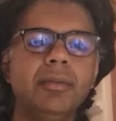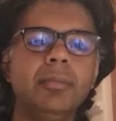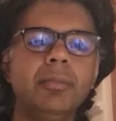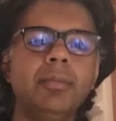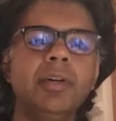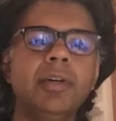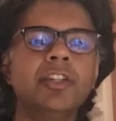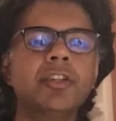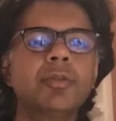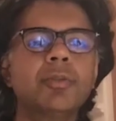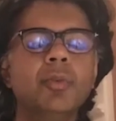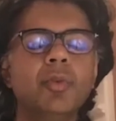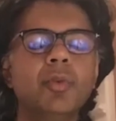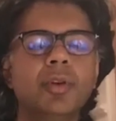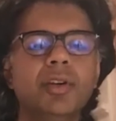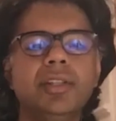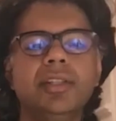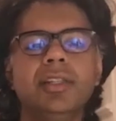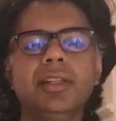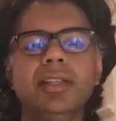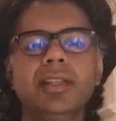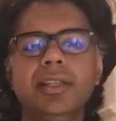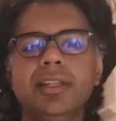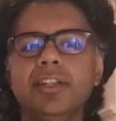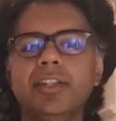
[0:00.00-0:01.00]
much more as
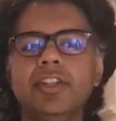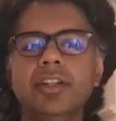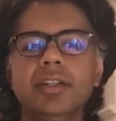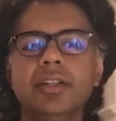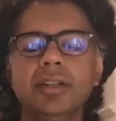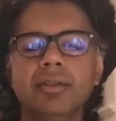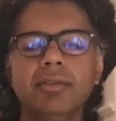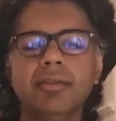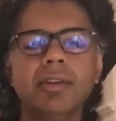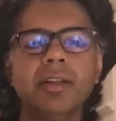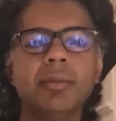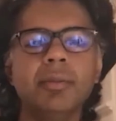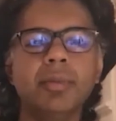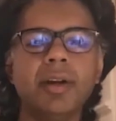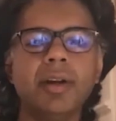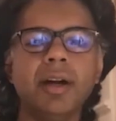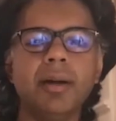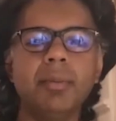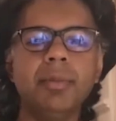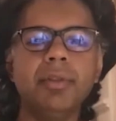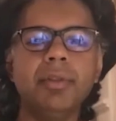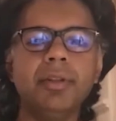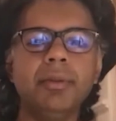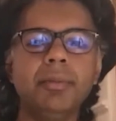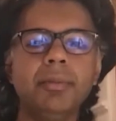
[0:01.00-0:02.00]
an engineering
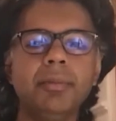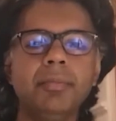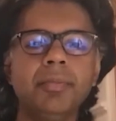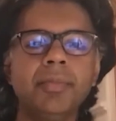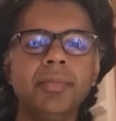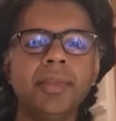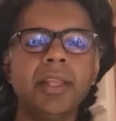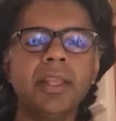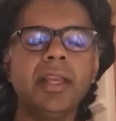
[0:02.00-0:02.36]
problem